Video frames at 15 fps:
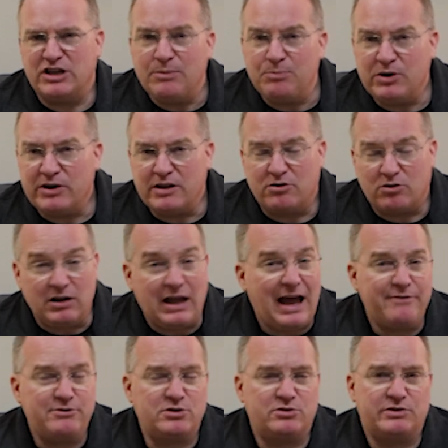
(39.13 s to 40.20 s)
jeopardy their
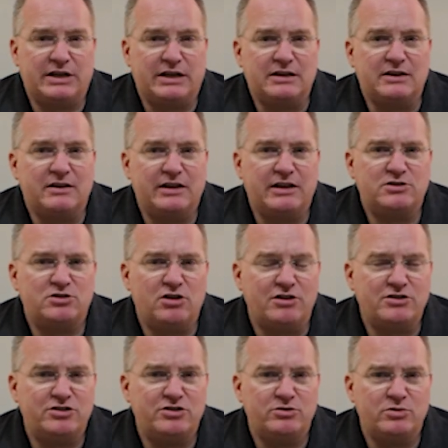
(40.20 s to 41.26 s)
lives are in, they
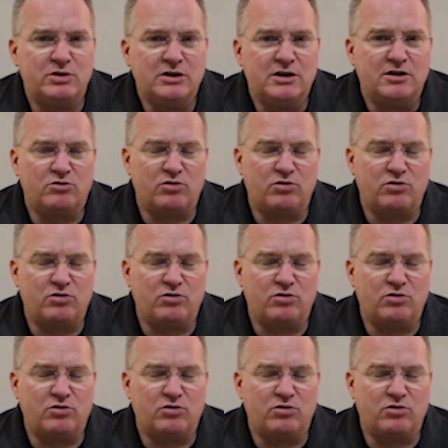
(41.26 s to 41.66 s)
start to